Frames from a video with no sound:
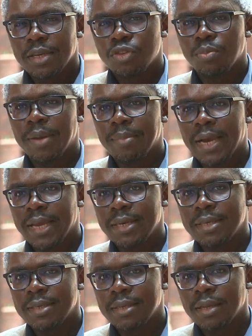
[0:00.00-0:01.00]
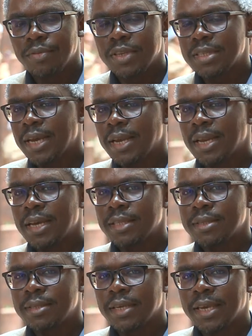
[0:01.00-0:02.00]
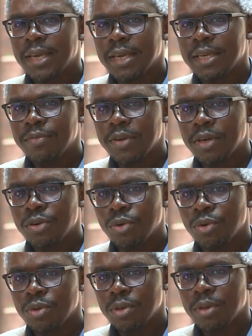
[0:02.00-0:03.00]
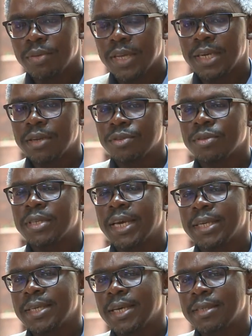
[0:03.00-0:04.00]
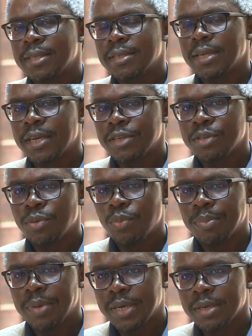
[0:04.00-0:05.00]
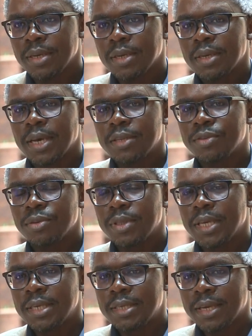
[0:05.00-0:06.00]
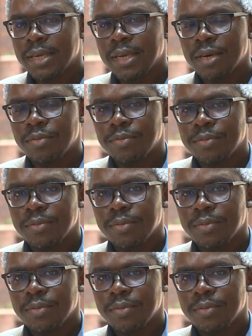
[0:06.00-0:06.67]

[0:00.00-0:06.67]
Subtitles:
To my mind, this highlights the caregiving role that our society has assigned women. And so they take care of